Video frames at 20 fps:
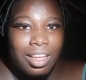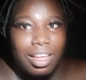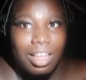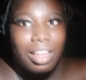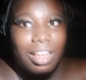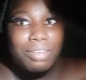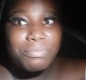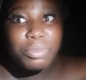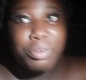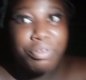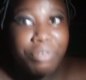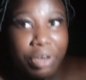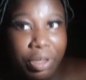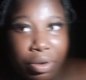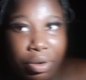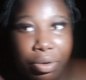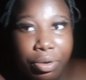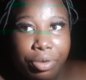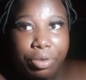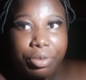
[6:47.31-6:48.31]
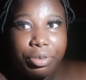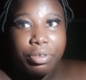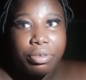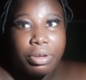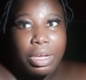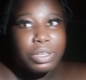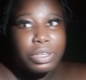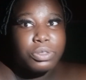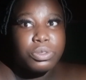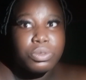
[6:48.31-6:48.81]
I'm not really hungry.
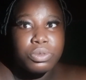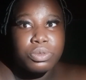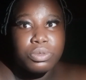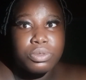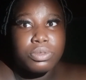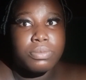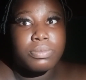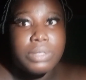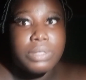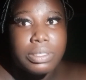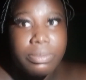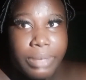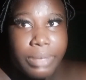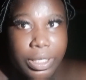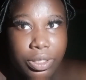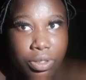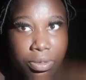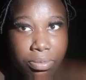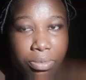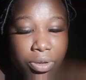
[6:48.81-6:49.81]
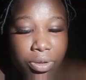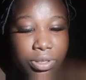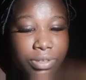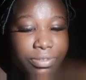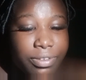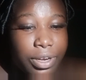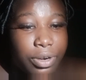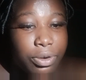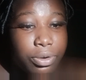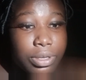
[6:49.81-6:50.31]
I just want something in my tummy because
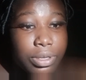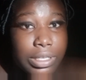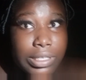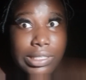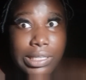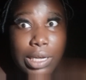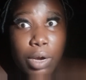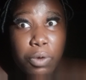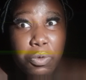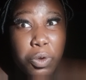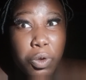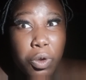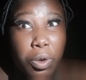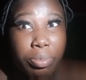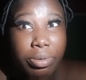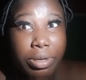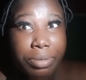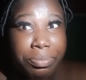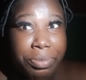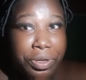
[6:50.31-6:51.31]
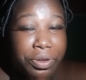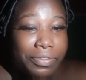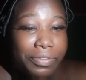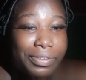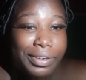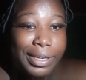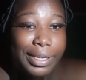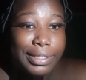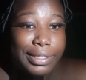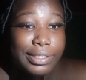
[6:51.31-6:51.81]
if I don't eat, I'll wake up in the middle of the
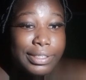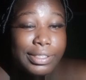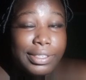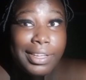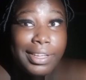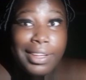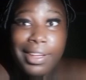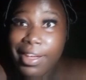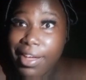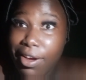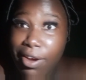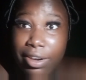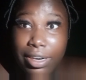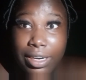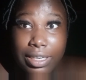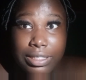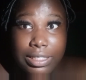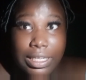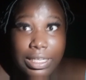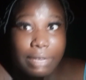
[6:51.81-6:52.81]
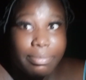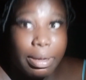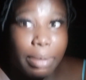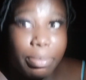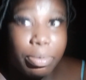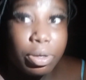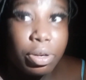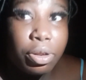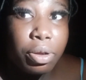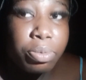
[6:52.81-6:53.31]
night. I understand my
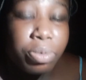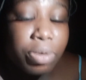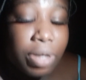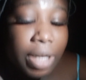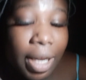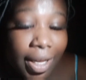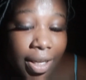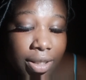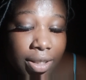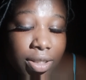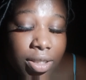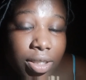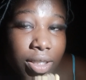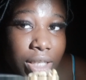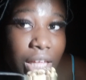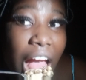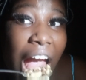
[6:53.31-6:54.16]
body up to that extent.